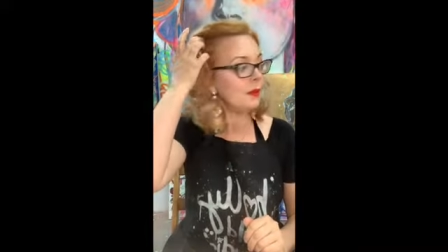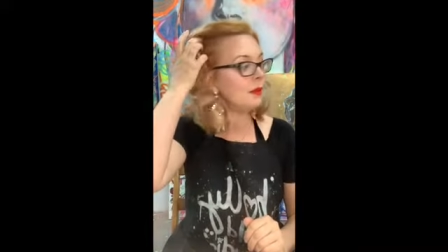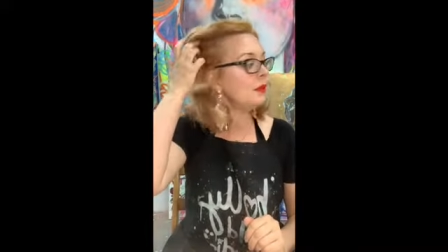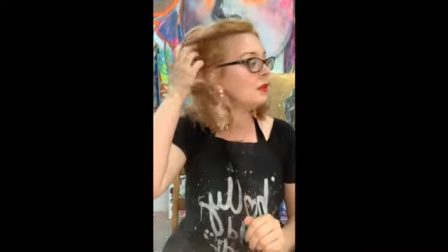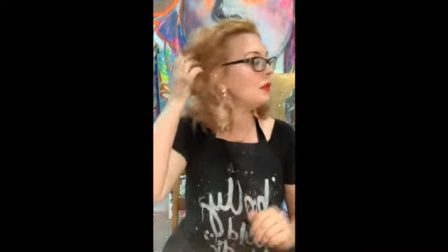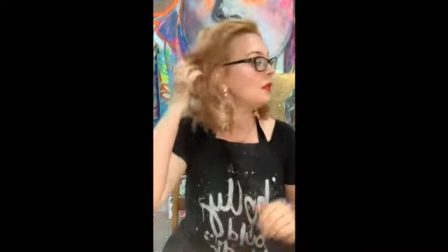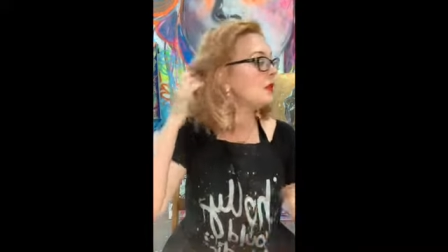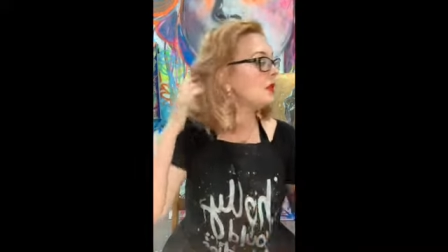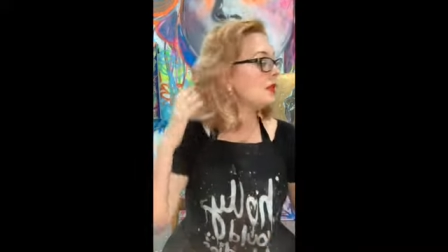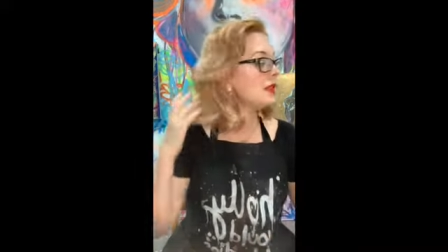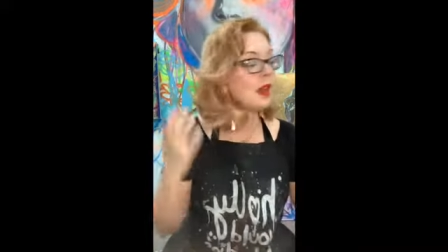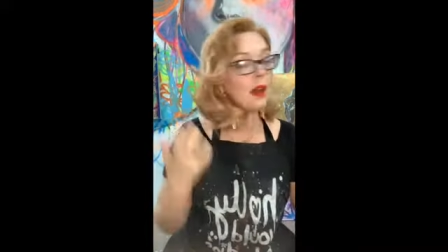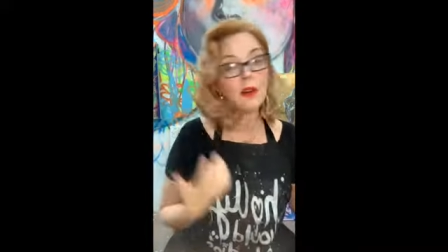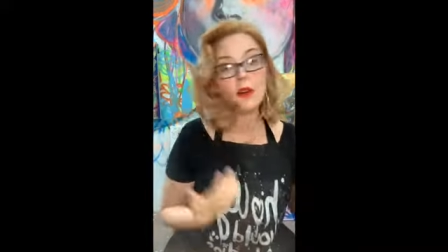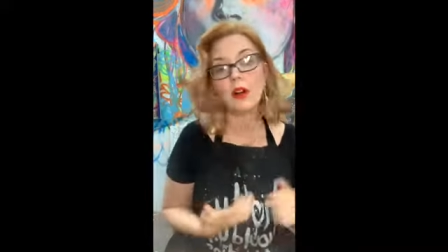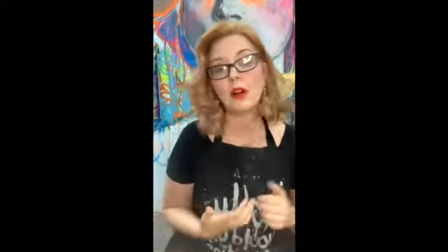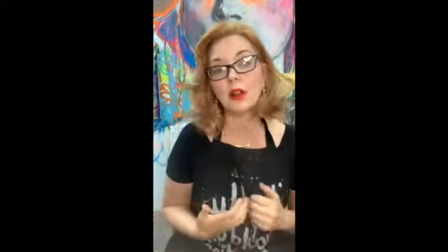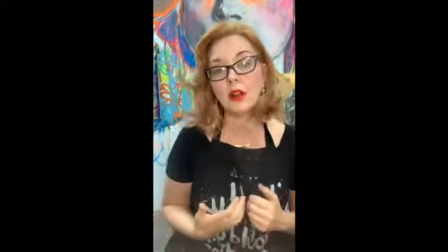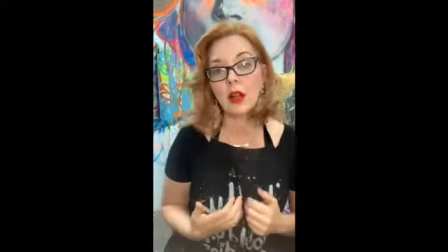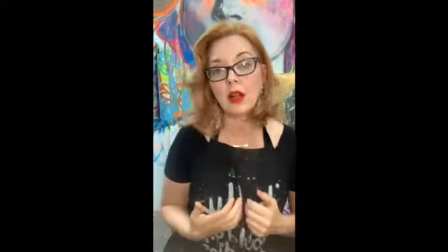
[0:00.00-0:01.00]
sell
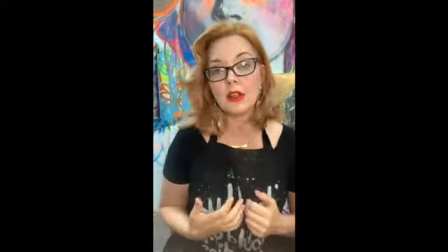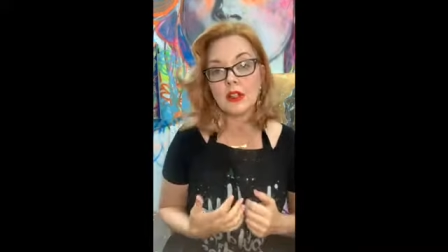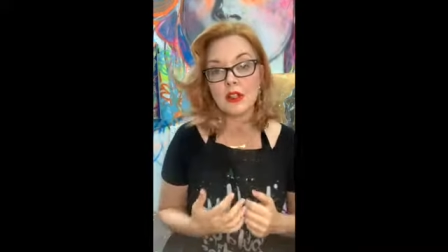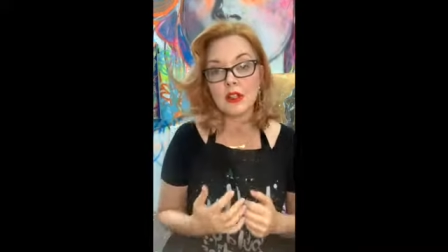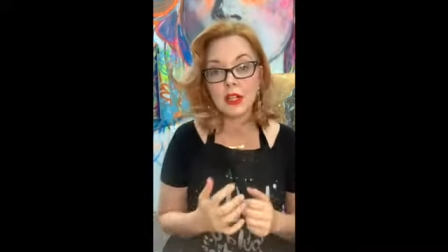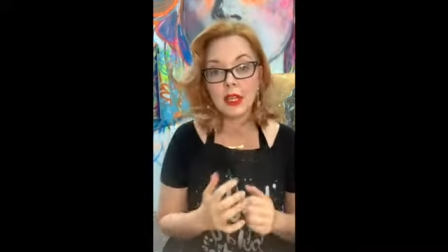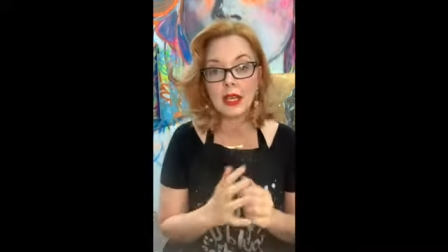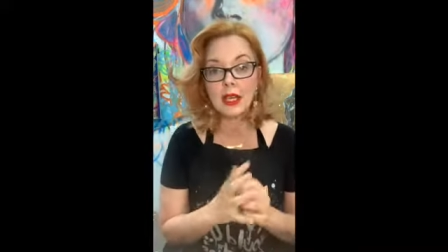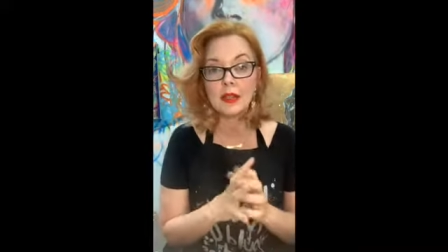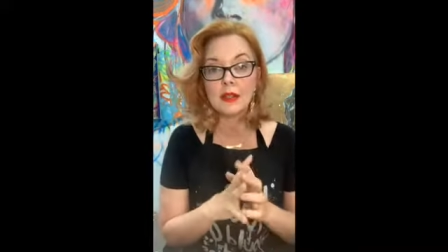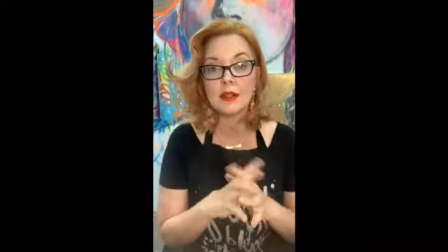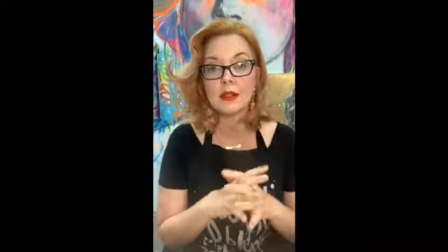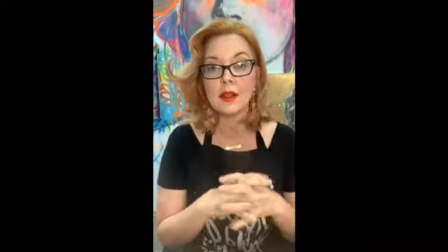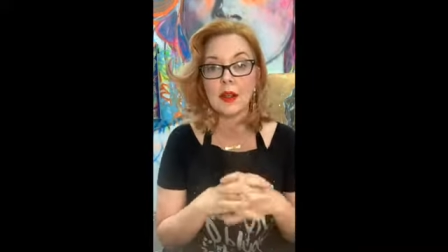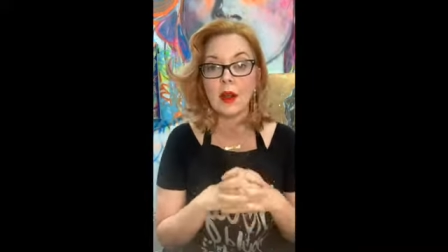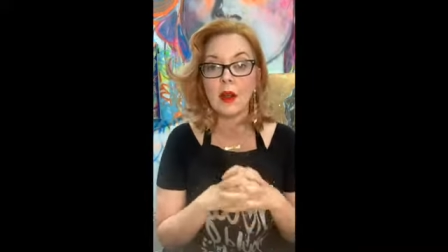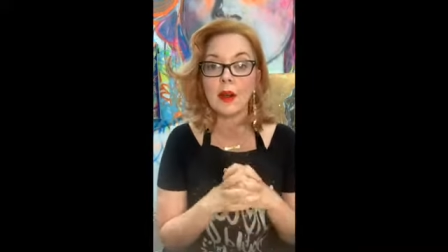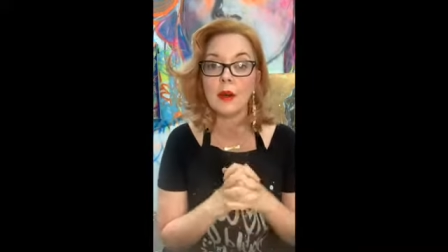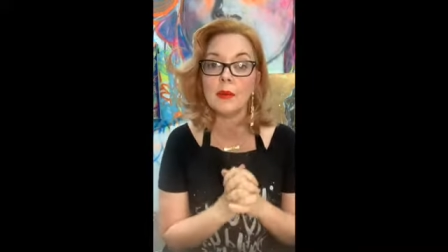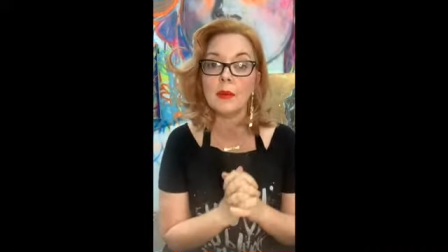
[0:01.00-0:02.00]
collage kits
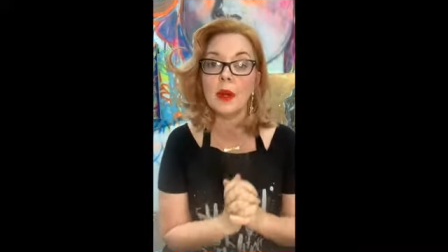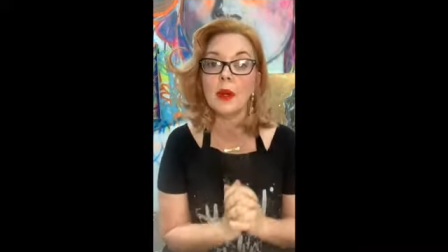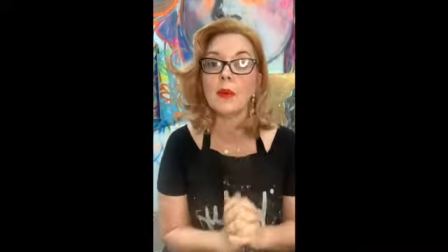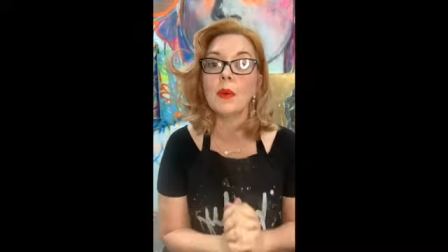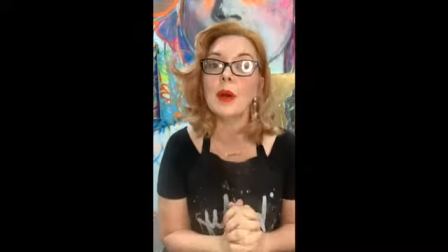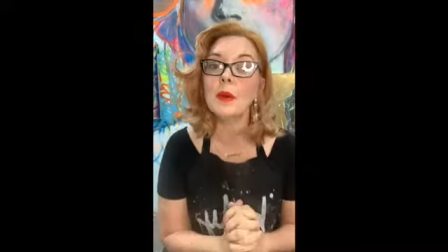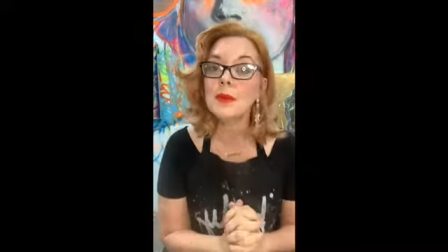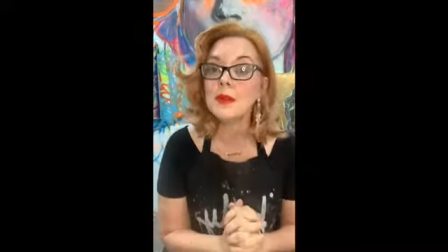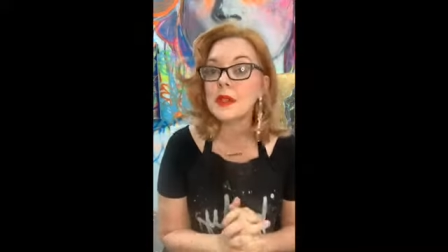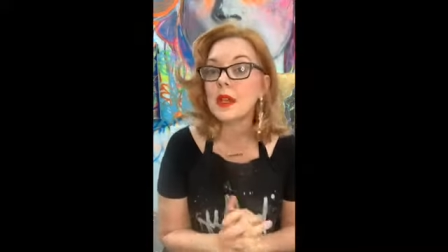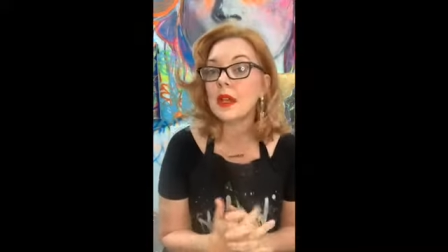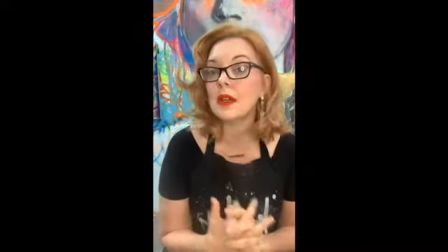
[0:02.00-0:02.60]
on my website.